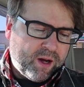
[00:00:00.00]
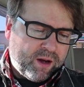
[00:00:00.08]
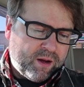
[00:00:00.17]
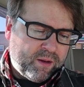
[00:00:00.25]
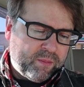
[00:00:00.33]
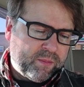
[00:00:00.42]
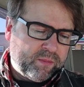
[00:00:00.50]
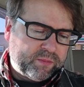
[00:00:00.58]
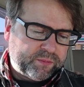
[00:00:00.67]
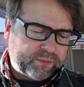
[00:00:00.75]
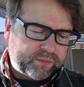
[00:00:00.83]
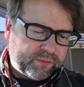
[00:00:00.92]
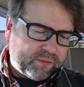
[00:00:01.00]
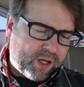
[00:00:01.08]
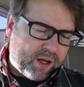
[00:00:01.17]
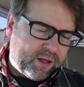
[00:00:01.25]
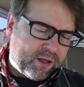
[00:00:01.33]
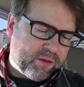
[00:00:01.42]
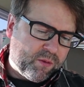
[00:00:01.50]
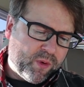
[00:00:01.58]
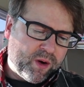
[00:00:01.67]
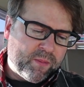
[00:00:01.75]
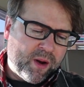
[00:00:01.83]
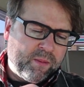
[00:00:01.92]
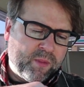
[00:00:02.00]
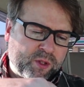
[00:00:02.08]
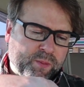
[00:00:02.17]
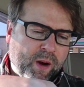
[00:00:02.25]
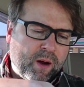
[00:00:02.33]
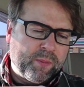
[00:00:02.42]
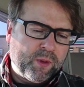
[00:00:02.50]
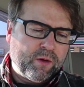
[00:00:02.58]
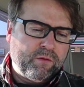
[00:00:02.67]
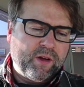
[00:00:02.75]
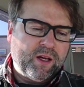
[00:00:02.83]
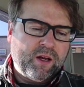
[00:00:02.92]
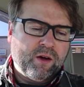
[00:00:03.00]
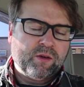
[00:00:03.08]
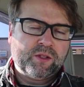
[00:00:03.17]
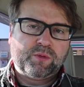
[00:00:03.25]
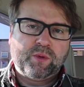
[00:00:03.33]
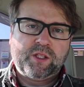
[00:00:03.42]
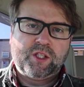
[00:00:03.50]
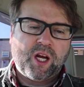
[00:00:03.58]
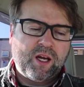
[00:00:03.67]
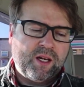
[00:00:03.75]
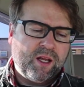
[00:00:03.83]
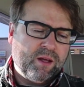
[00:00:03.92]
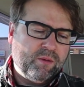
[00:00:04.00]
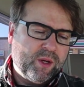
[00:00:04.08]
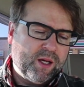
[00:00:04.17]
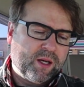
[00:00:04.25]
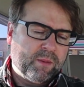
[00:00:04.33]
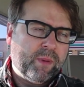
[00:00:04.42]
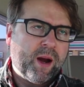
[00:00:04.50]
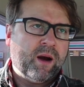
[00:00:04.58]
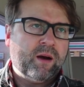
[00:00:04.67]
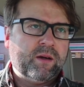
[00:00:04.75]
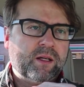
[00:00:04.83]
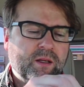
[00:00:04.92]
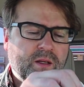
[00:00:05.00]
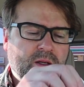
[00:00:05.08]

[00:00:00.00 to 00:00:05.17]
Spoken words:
I think one of my most popular videos with JD, we compared,